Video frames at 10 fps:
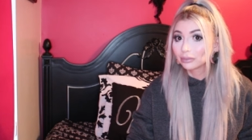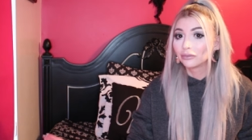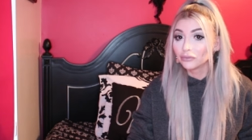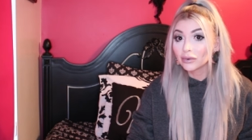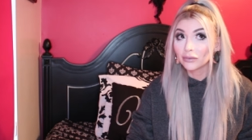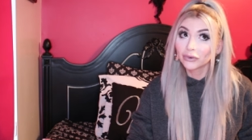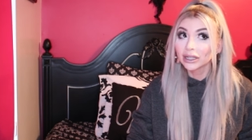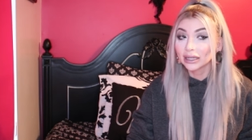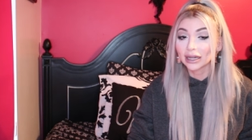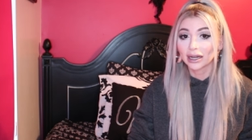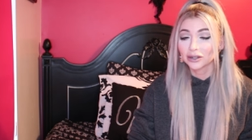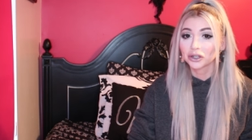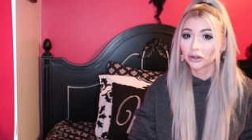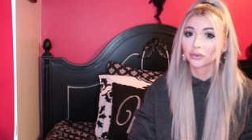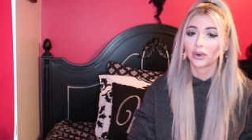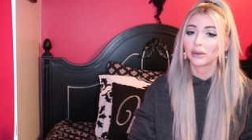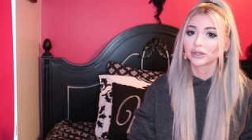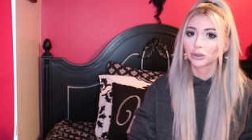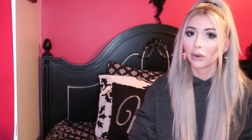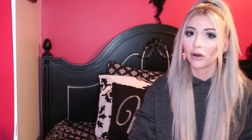Really, I kind of started when I
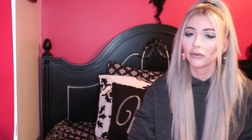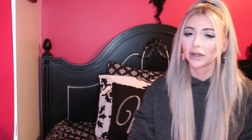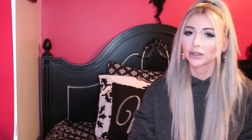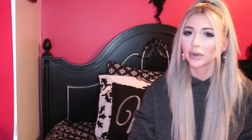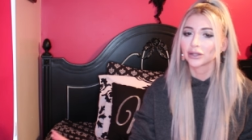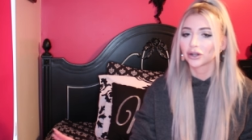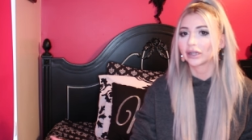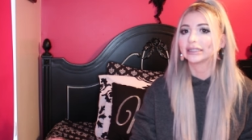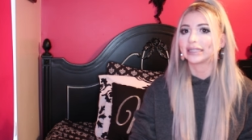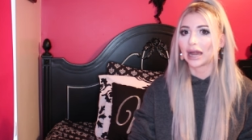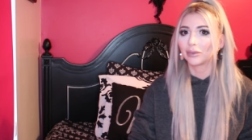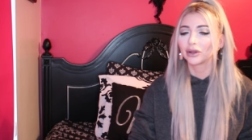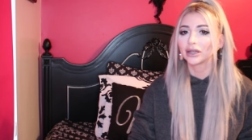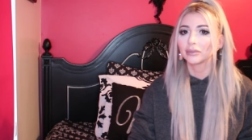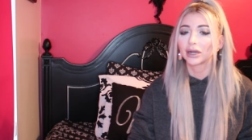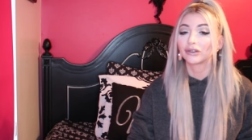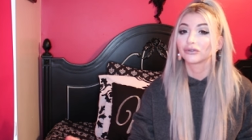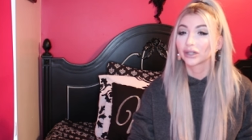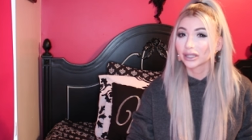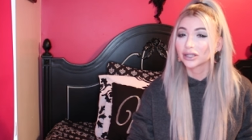was 12. That's when I started dabbling, but I
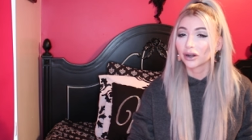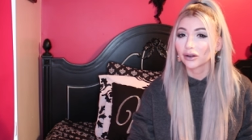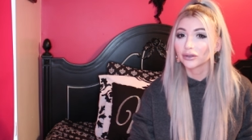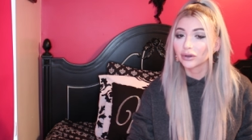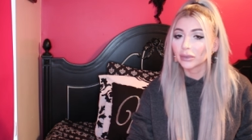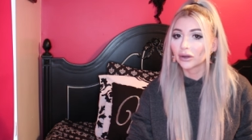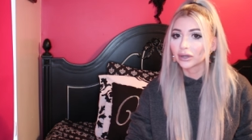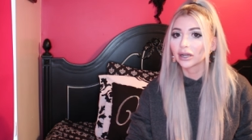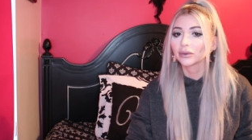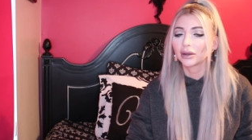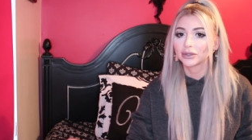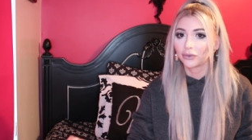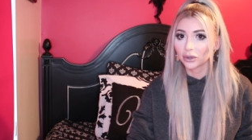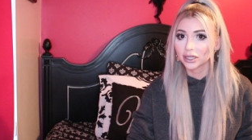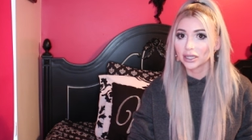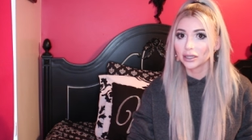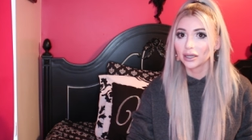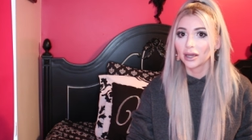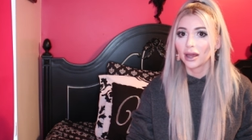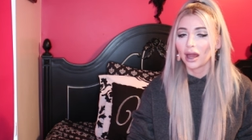really started doing my own hair when I was 14.
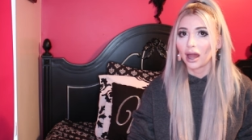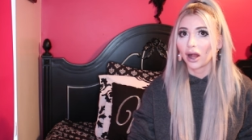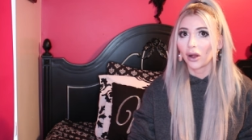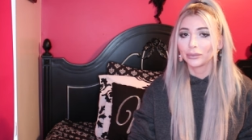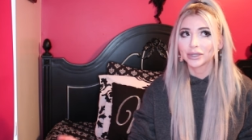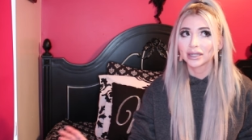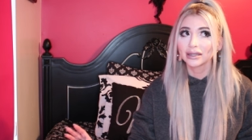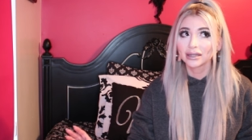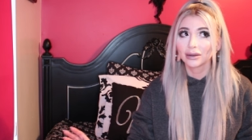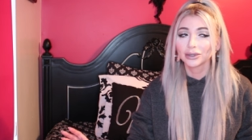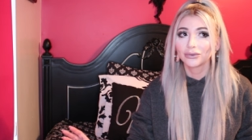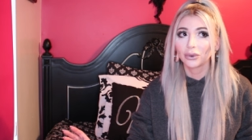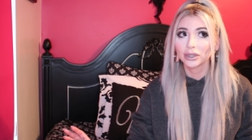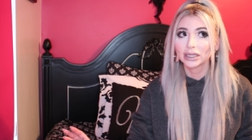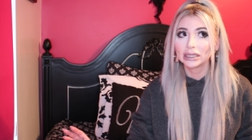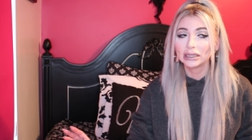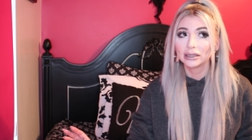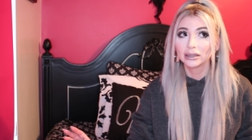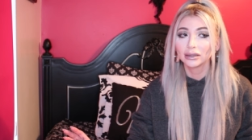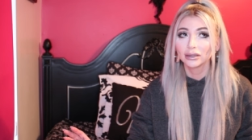Um, since I was
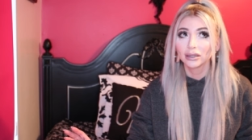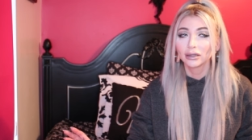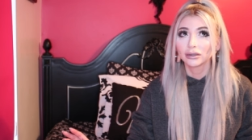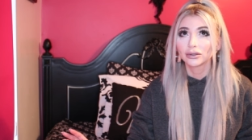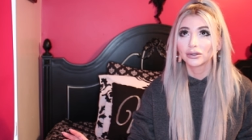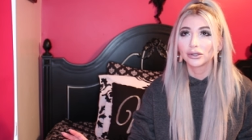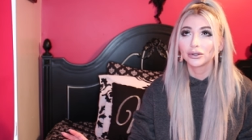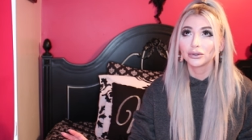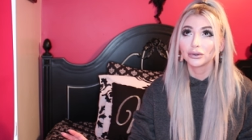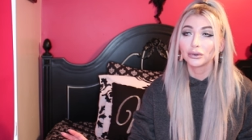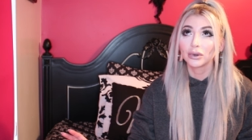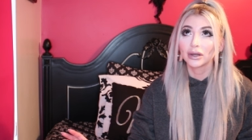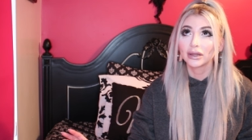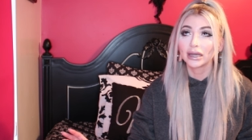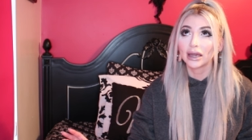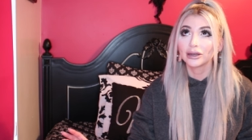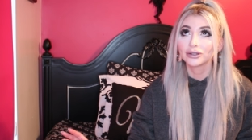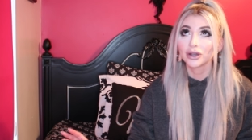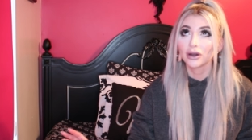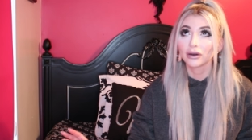14 to the
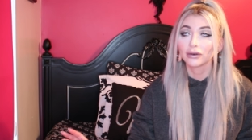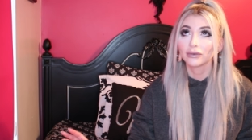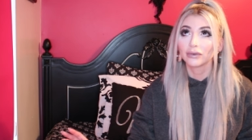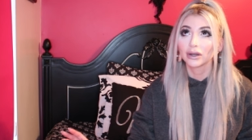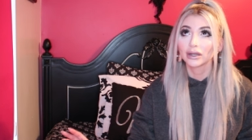age of